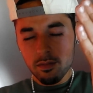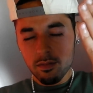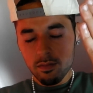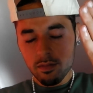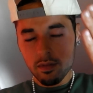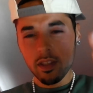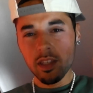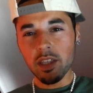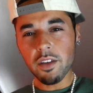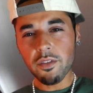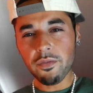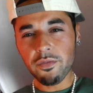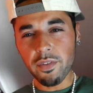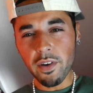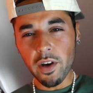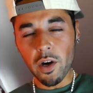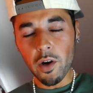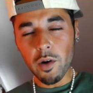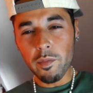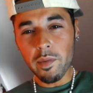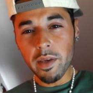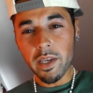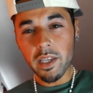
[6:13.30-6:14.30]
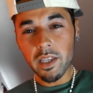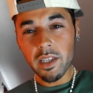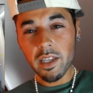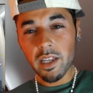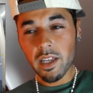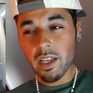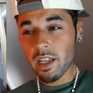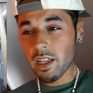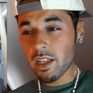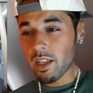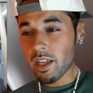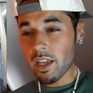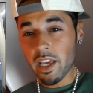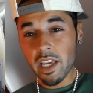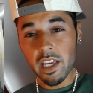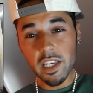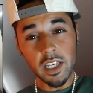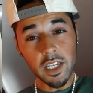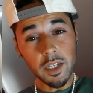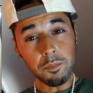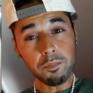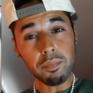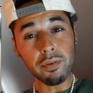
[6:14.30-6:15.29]
You feel me?
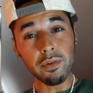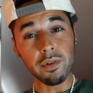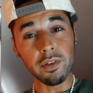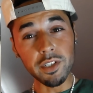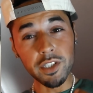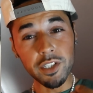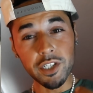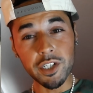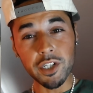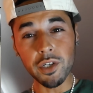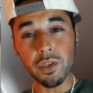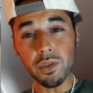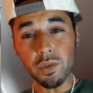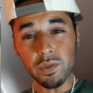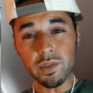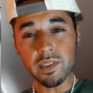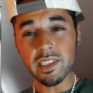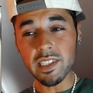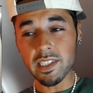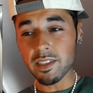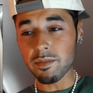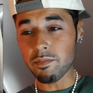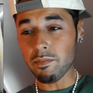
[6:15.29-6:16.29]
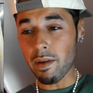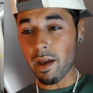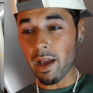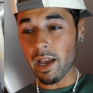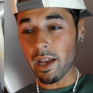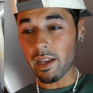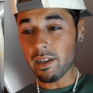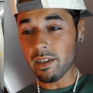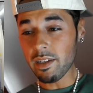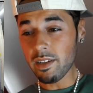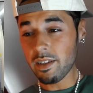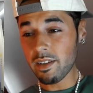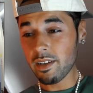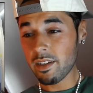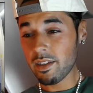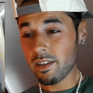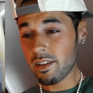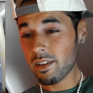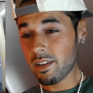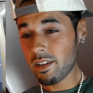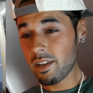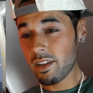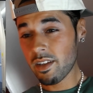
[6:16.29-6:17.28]
He produces, man.
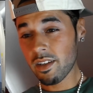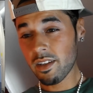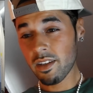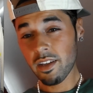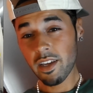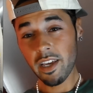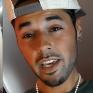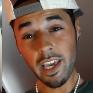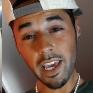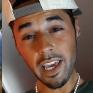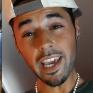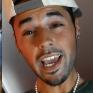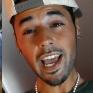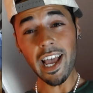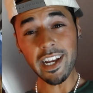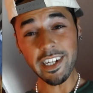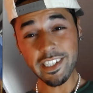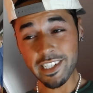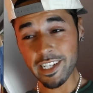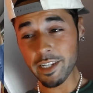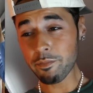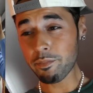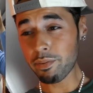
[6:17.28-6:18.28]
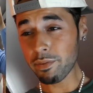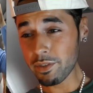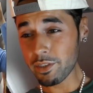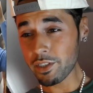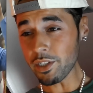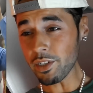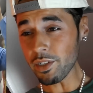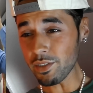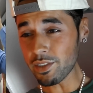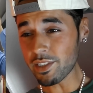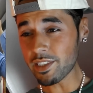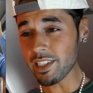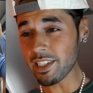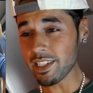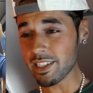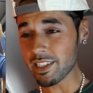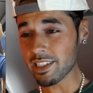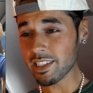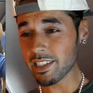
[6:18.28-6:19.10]
Together, he actually produces.